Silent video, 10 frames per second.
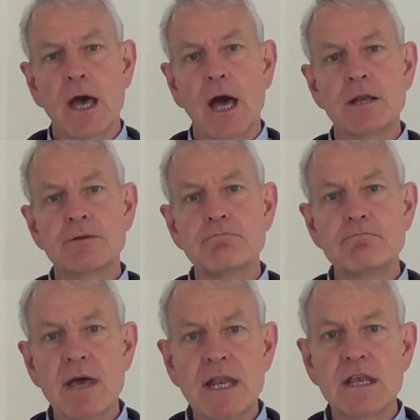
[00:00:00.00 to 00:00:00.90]

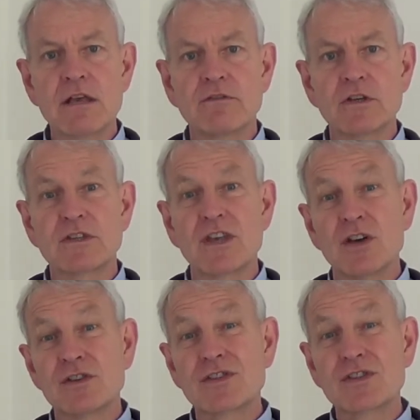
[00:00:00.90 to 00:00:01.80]
And many of us
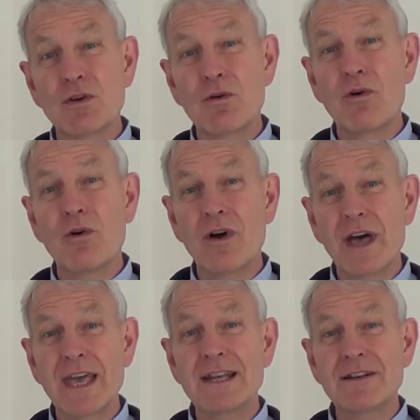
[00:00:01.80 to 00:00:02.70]

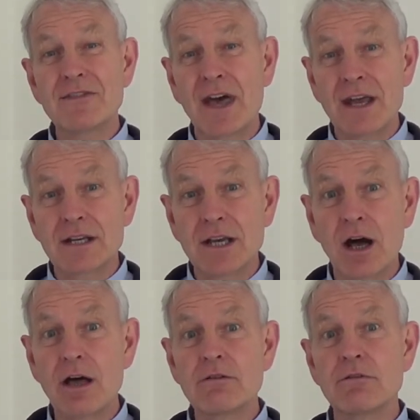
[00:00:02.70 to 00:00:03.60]
saw in that
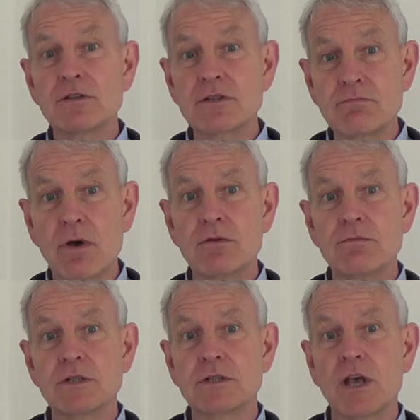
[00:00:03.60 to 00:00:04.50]
kairos
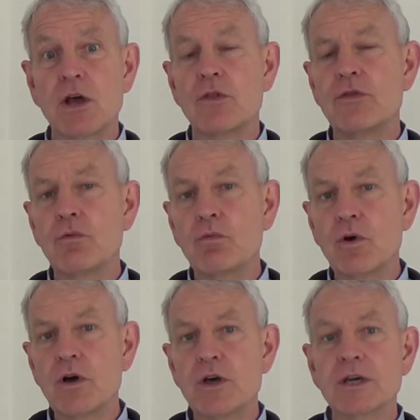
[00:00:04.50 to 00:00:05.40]
moment the
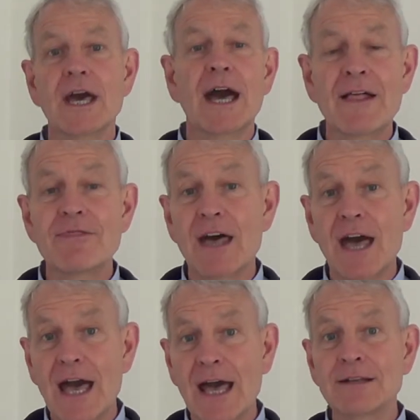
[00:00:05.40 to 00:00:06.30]
work and the
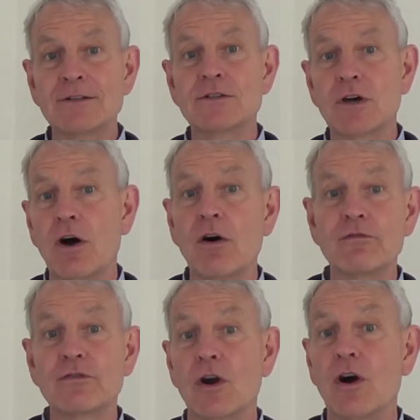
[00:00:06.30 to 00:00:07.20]
hand
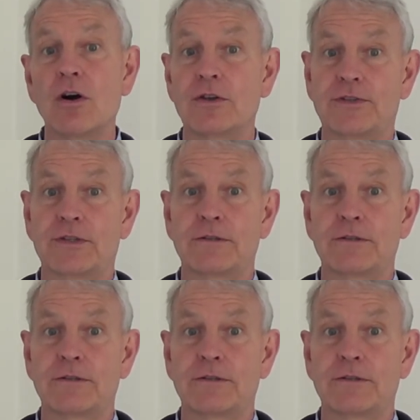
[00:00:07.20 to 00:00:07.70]
of God.